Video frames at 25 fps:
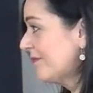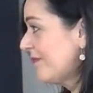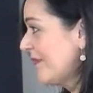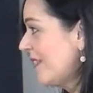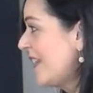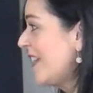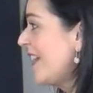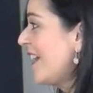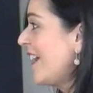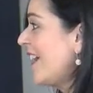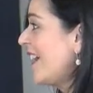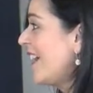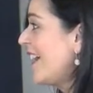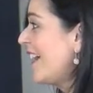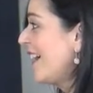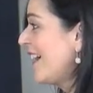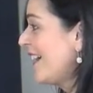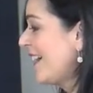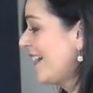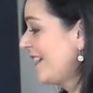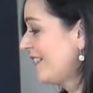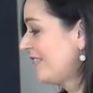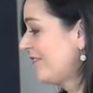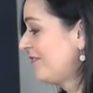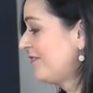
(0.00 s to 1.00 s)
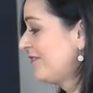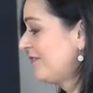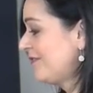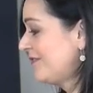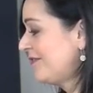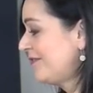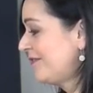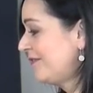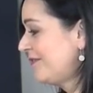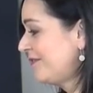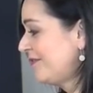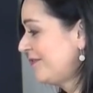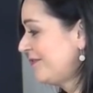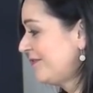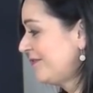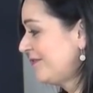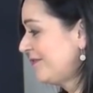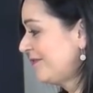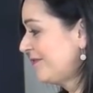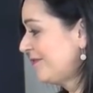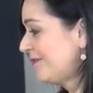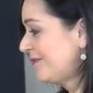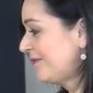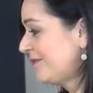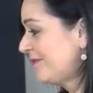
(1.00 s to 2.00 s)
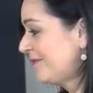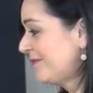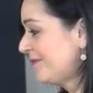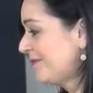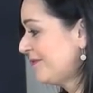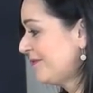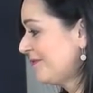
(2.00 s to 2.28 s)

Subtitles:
The person shown says nothing.